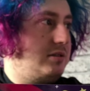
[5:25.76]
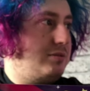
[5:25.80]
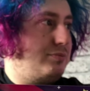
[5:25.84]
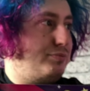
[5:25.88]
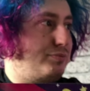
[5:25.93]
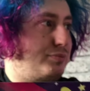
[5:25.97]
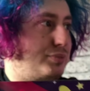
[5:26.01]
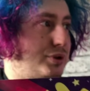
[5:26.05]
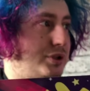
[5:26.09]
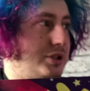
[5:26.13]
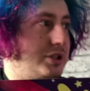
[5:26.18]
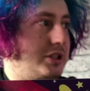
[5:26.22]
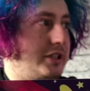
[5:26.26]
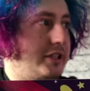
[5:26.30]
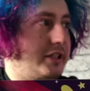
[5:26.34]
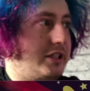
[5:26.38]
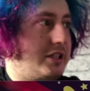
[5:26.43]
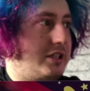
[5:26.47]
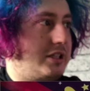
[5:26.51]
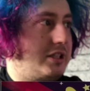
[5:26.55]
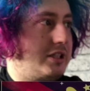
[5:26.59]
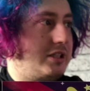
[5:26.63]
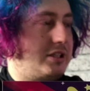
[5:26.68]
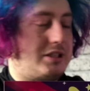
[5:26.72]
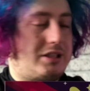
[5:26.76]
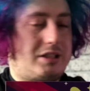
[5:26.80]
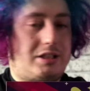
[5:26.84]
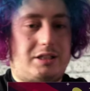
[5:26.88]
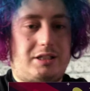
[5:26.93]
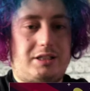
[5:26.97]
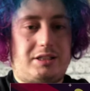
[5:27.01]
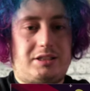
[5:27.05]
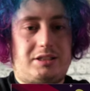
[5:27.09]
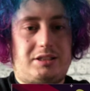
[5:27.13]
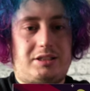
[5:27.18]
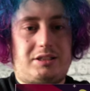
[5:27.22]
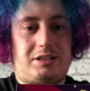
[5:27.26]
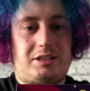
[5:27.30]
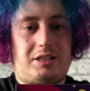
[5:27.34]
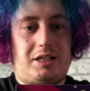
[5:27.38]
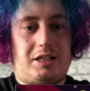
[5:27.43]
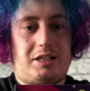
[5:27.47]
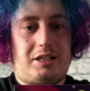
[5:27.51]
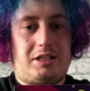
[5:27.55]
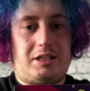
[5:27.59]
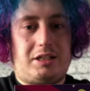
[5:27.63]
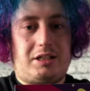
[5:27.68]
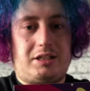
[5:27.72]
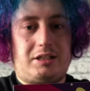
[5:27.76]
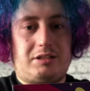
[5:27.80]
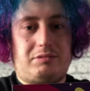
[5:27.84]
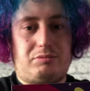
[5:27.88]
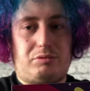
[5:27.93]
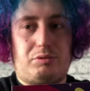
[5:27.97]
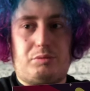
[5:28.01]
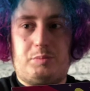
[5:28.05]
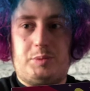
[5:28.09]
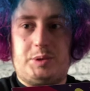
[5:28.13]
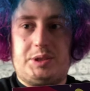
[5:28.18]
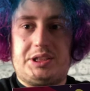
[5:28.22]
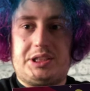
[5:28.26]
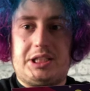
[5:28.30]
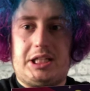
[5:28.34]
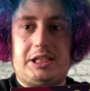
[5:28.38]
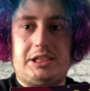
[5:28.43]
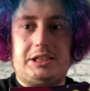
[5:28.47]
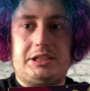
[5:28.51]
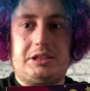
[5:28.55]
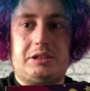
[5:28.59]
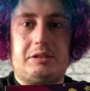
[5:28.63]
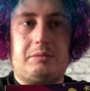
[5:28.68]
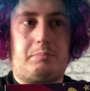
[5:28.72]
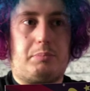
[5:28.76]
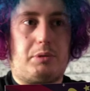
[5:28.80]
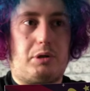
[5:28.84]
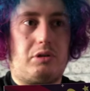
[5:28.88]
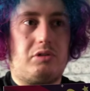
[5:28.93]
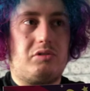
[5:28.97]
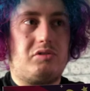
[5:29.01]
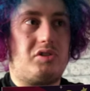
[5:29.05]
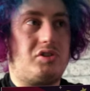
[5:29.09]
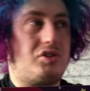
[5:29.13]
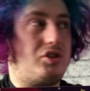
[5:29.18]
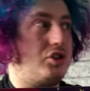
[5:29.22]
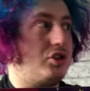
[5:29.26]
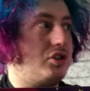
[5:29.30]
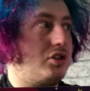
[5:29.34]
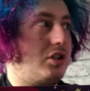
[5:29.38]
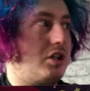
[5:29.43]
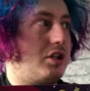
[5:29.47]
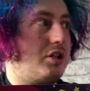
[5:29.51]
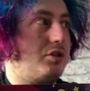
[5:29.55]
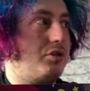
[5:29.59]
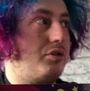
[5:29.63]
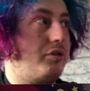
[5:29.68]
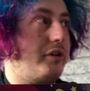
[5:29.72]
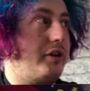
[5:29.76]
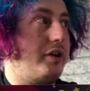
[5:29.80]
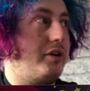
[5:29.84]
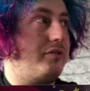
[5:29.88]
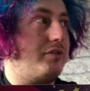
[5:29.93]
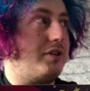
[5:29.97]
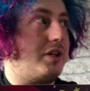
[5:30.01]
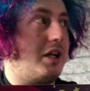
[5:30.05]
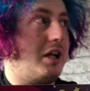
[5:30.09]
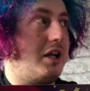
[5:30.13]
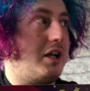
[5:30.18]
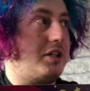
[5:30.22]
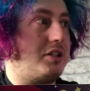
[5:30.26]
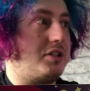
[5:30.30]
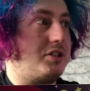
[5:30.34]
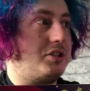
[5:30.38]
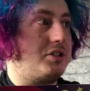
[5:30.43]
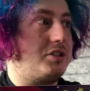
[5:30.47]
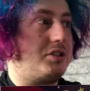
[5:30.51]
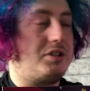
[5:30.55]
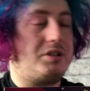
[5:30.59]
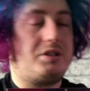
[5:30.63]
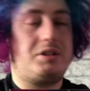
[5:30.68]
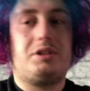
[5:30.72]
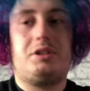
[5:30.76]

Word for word: But yeah, guys, this sticker will be staying in the box just like all the other collectors.